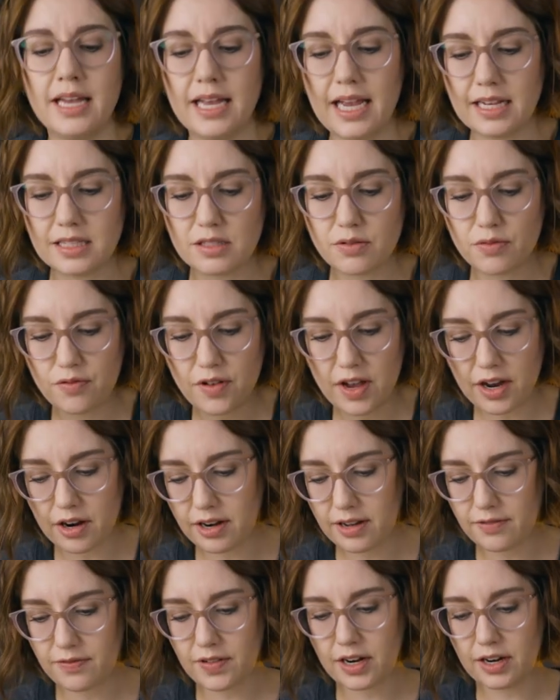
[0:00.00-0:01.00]
It's
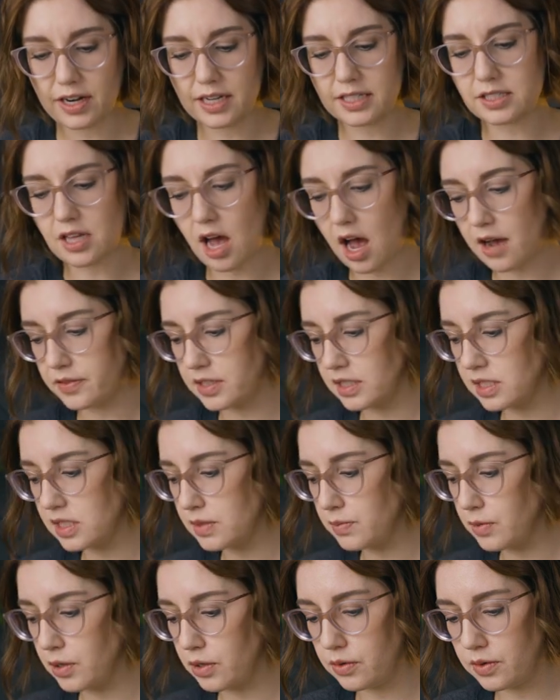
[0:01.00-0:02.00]
very, very soft and
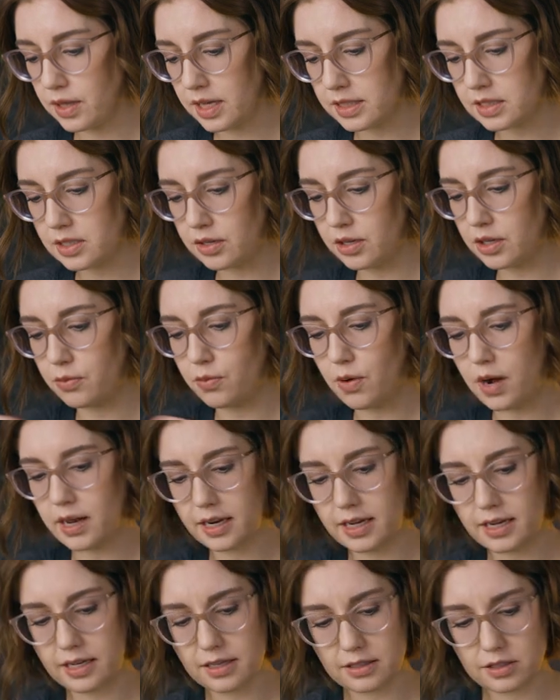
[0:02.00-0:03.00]
smooth. And so you want
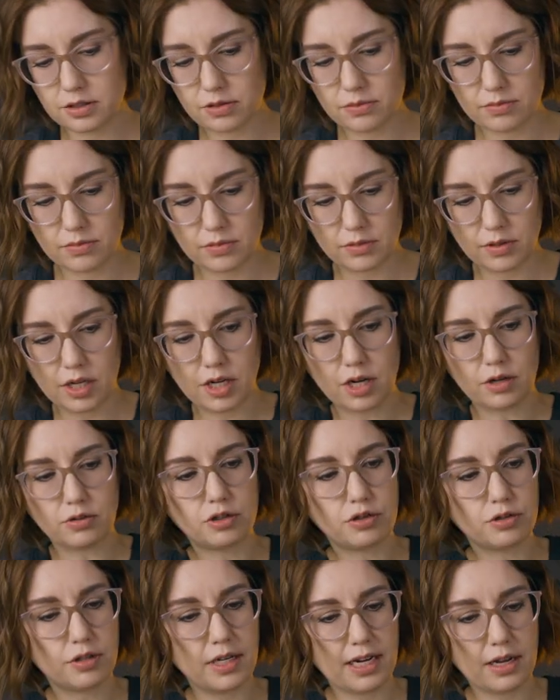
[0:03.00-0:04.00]
to you know,
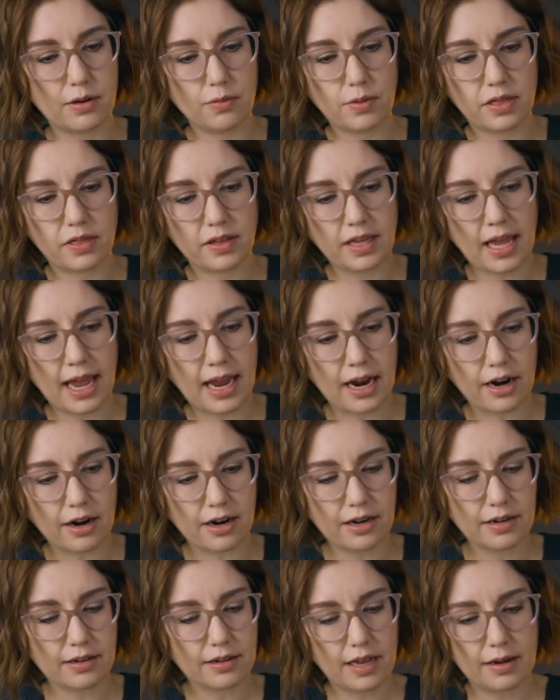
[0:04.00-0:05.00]
treat it with
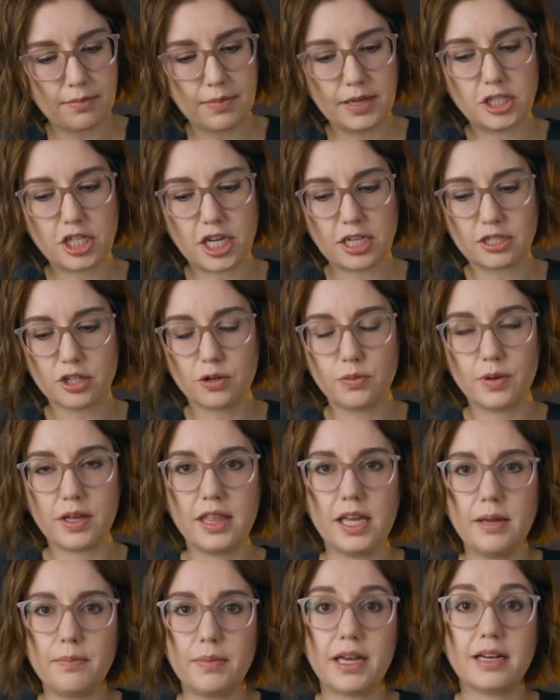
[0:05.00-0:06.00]
care and be gentle
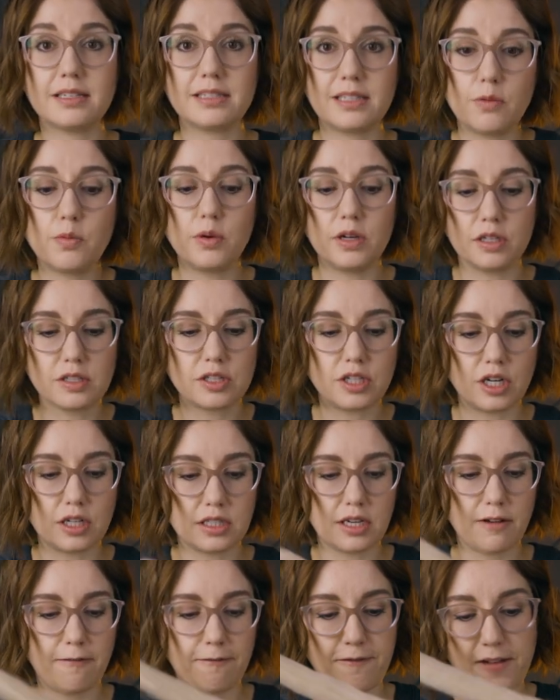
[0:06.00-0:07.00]
with it because it will
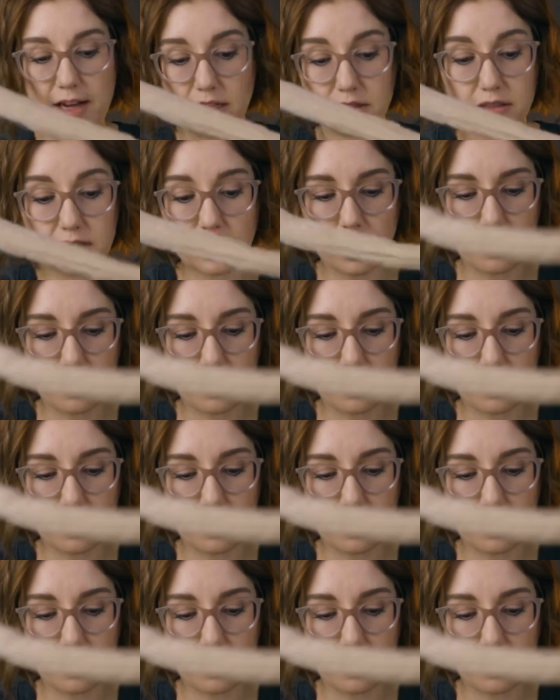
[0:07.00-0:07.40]
start to felt